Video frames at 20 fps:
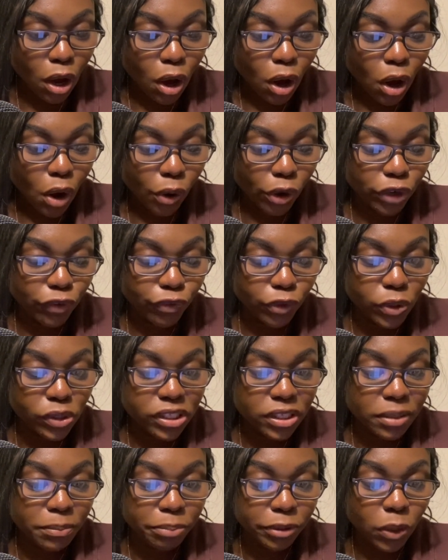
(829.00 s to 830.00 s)
Or if you
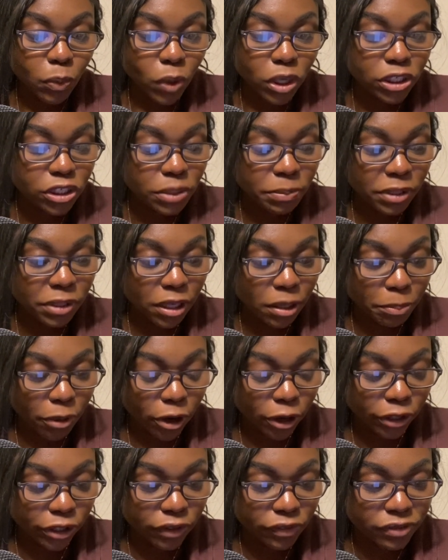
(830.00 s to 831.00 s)
simply want to be a
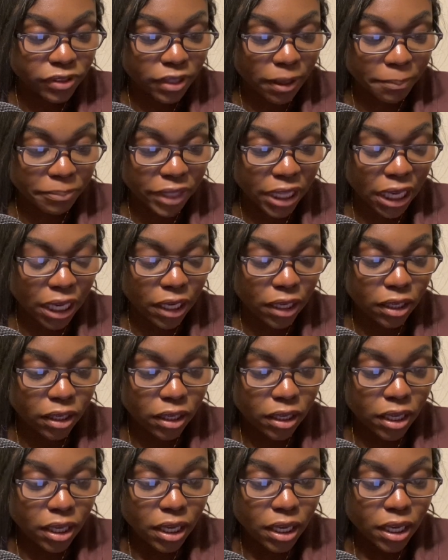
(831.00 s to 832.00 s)
part of something,
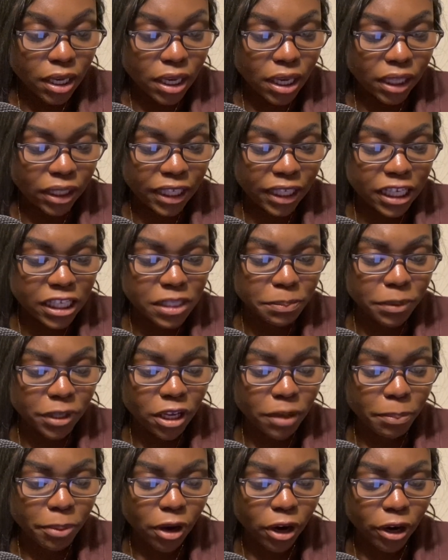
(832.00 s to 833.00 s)
let's
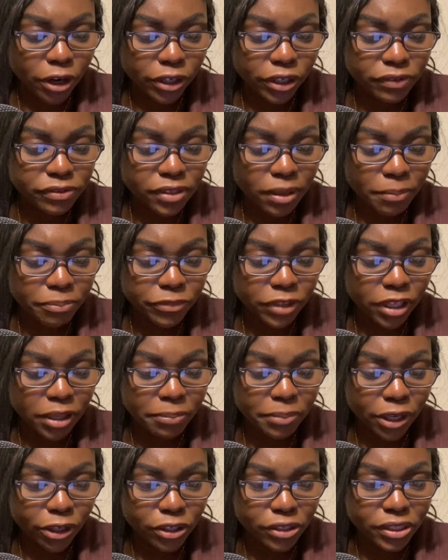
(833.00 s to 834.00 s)
be a part of something
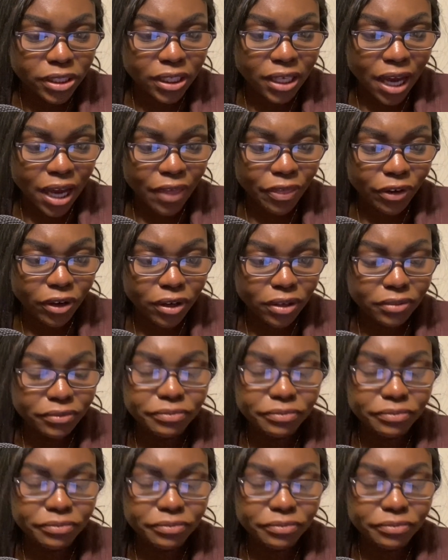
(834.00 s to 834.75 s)
better together.